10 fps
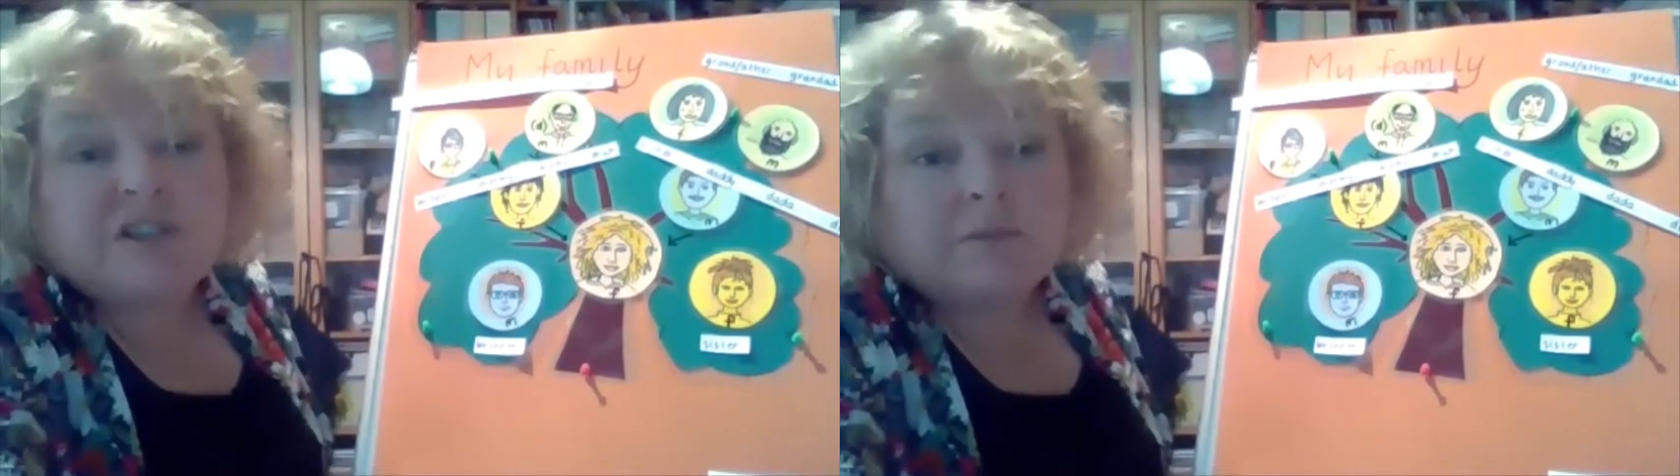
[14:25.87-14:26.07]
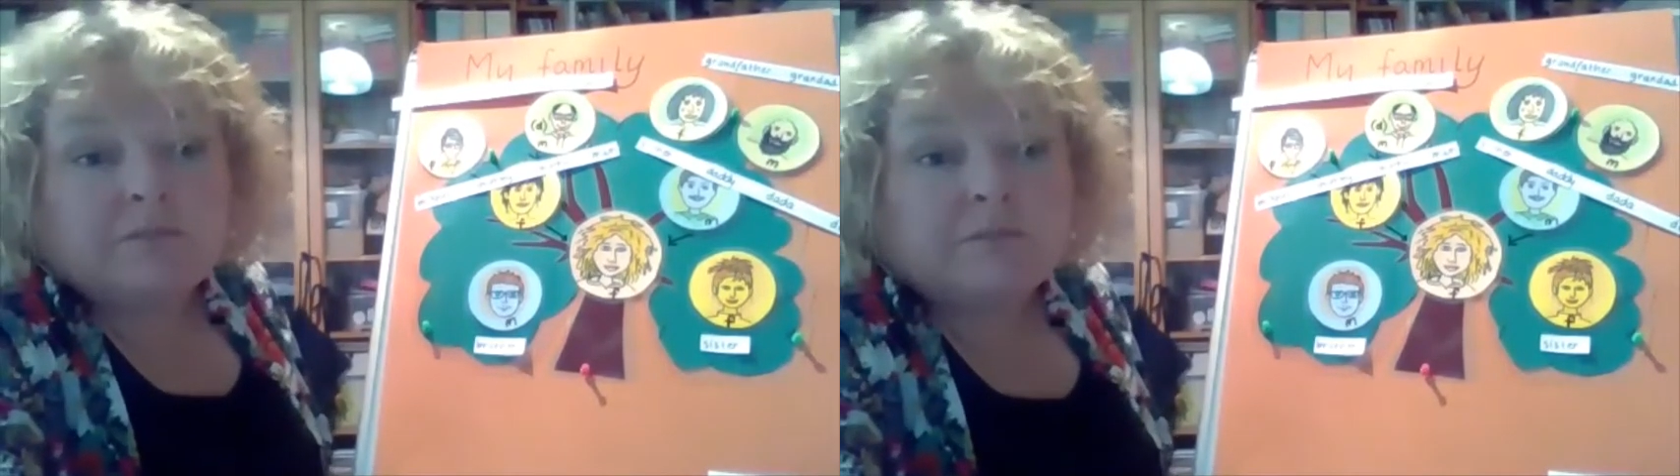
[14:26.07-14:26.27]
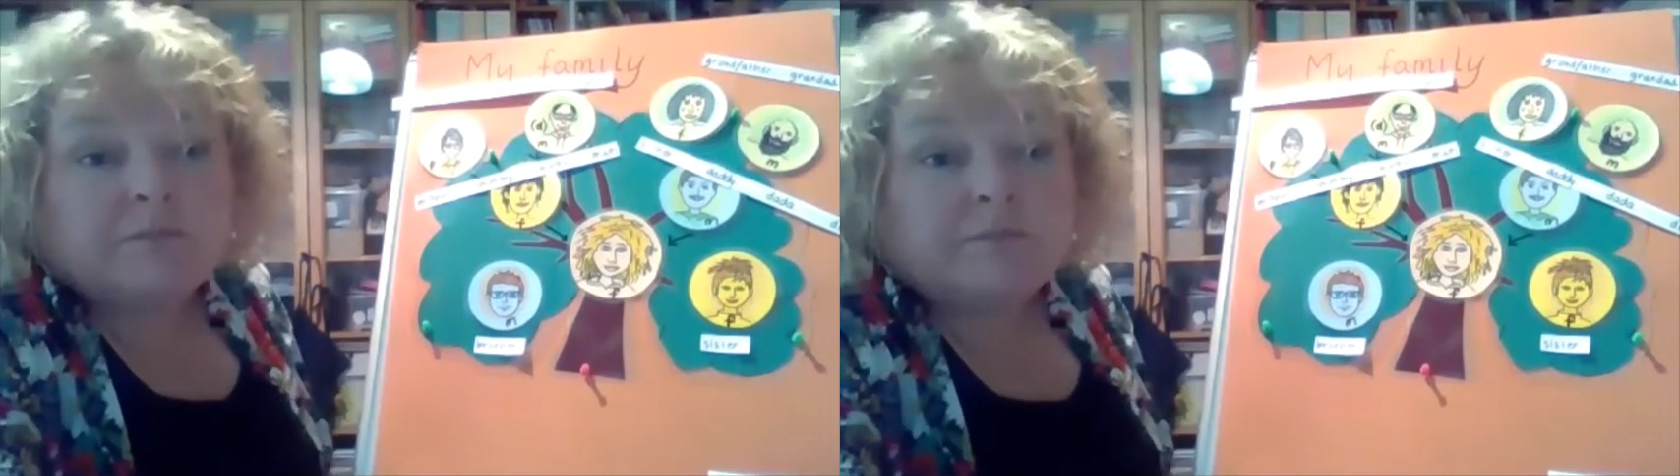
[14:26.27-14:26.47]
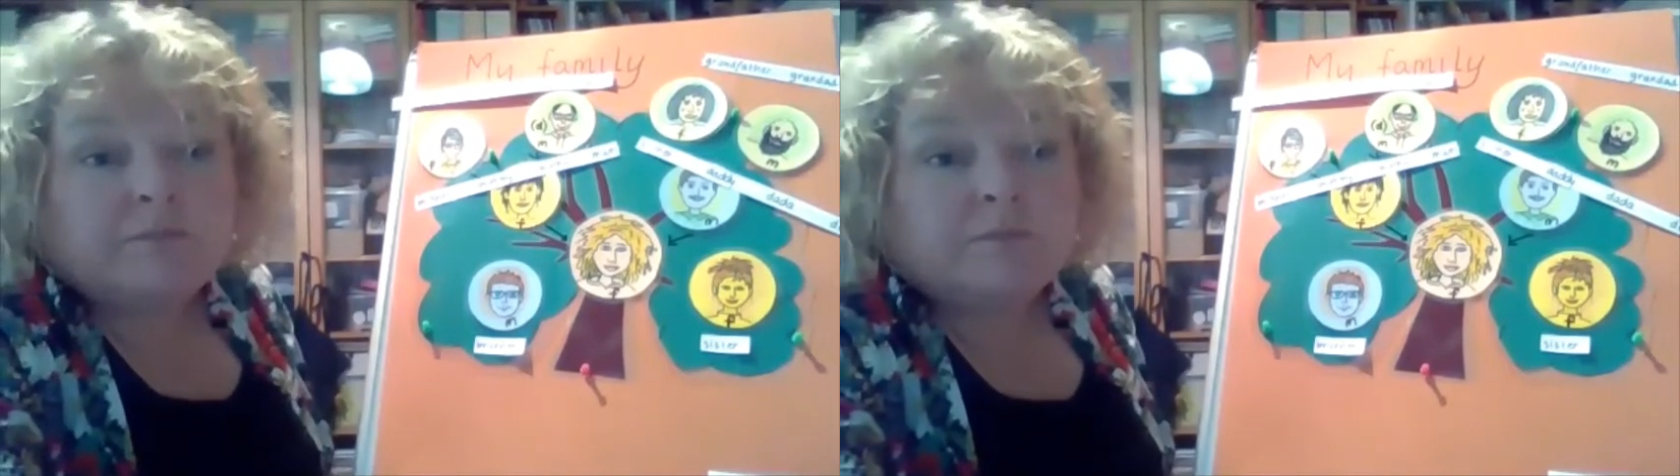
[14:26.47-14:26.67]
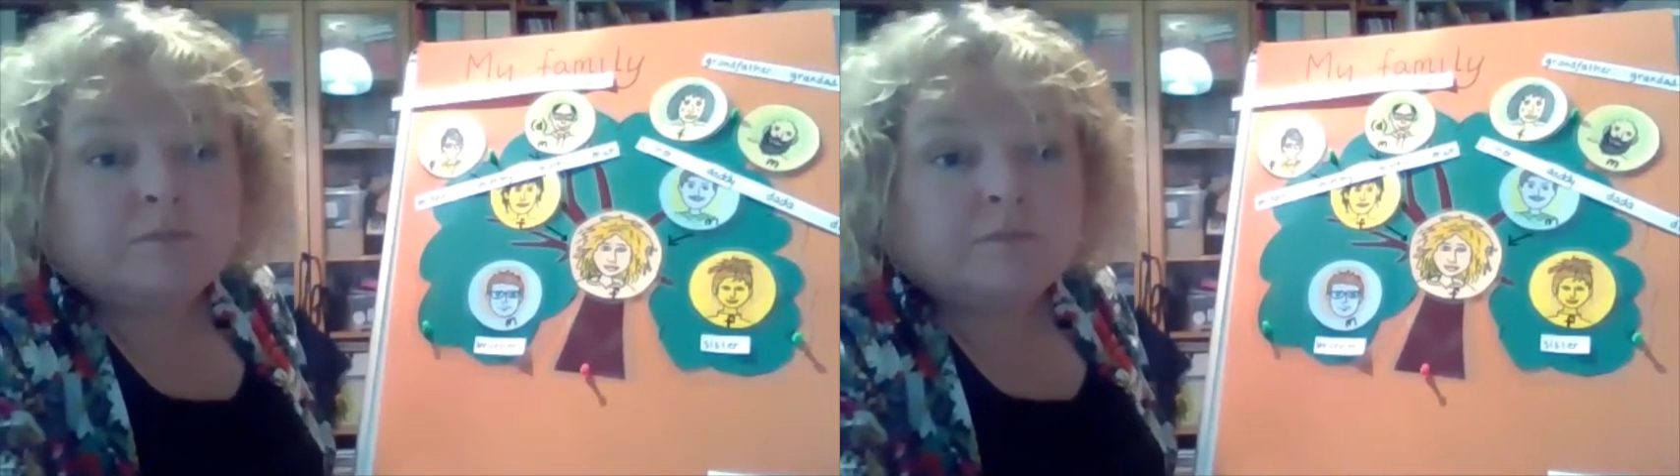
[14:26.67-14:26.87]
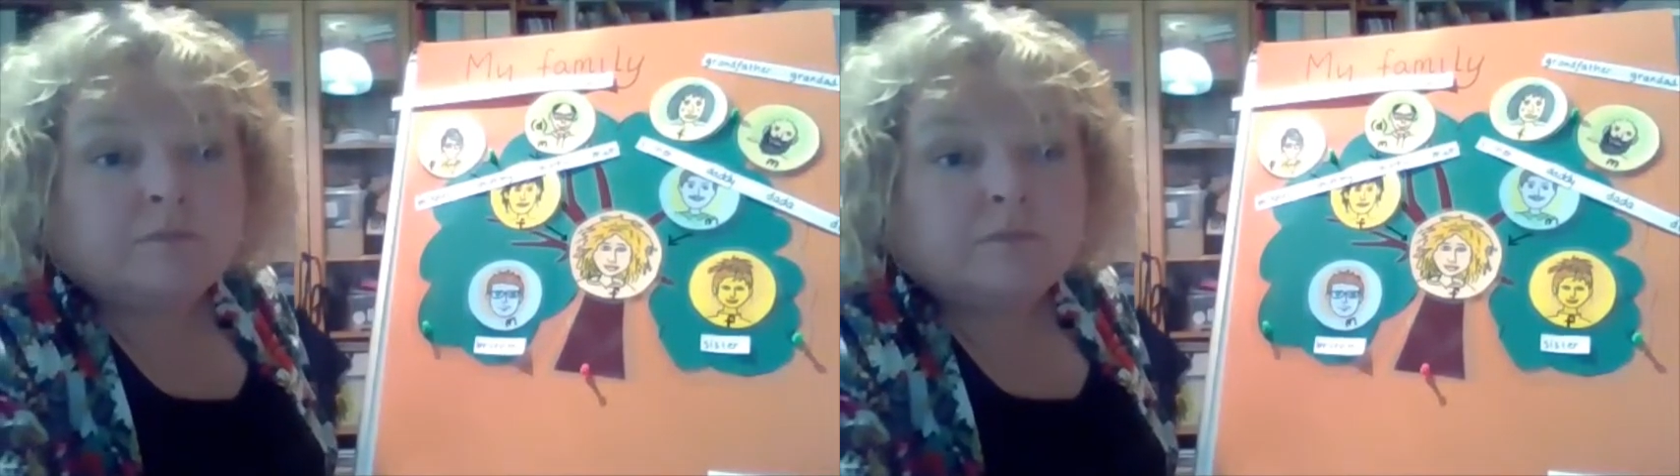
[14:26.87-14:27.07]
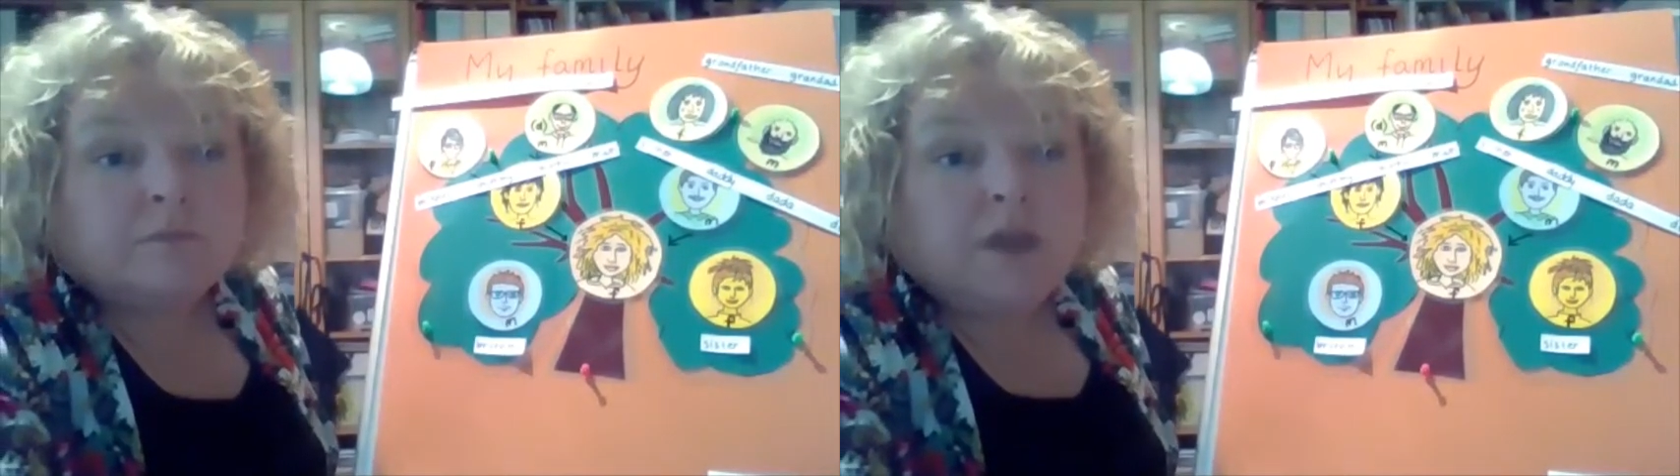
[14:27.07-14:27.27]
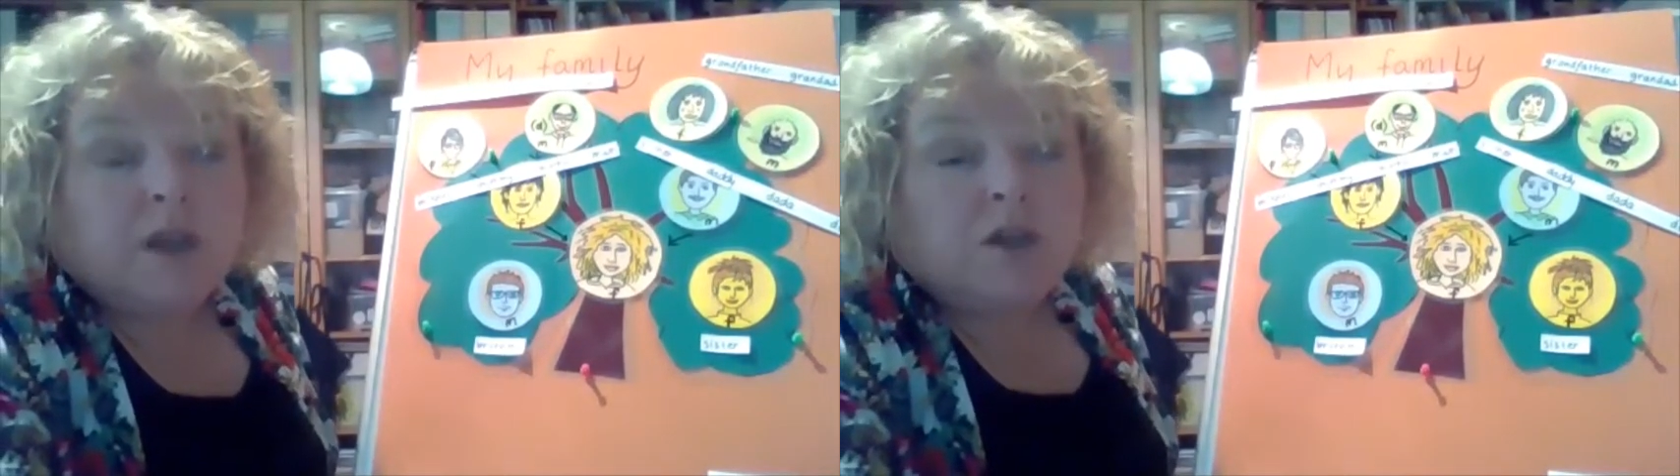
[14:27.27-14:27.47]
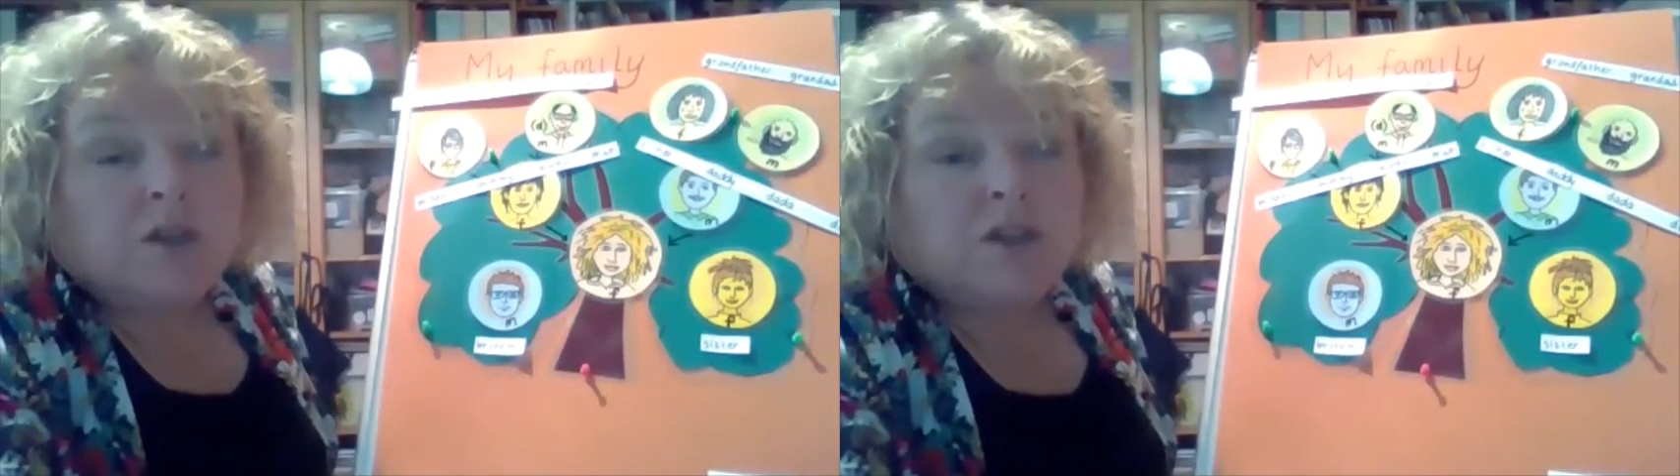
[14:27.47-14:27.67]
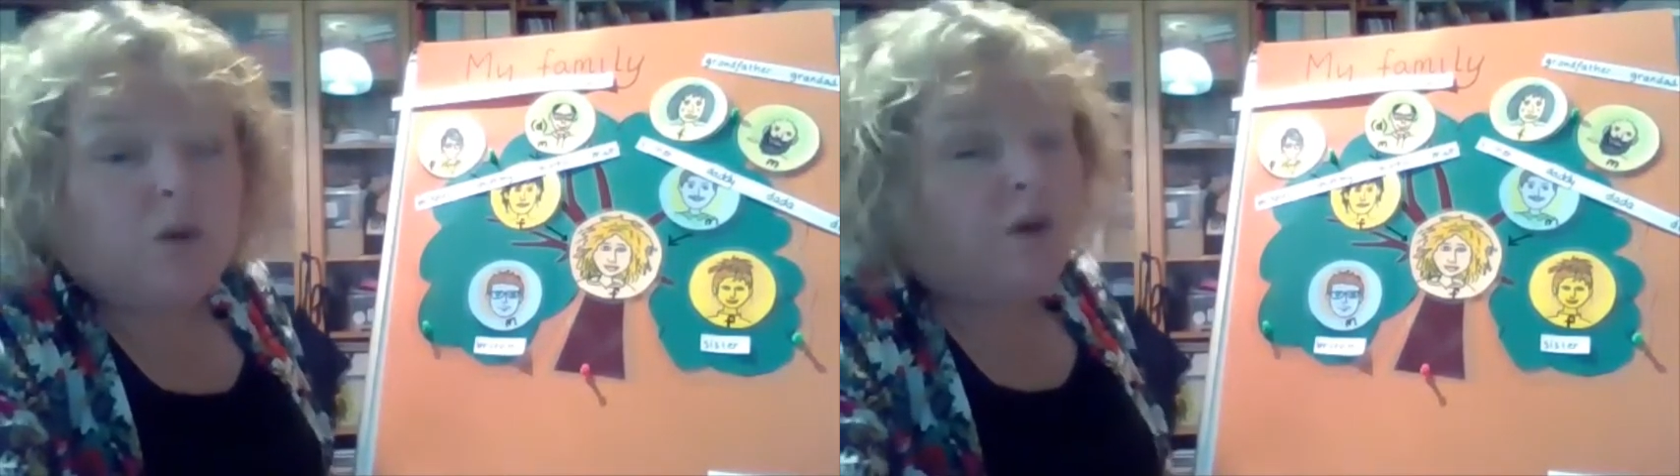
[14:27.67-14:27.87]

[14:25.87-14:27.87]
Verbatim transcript: them. So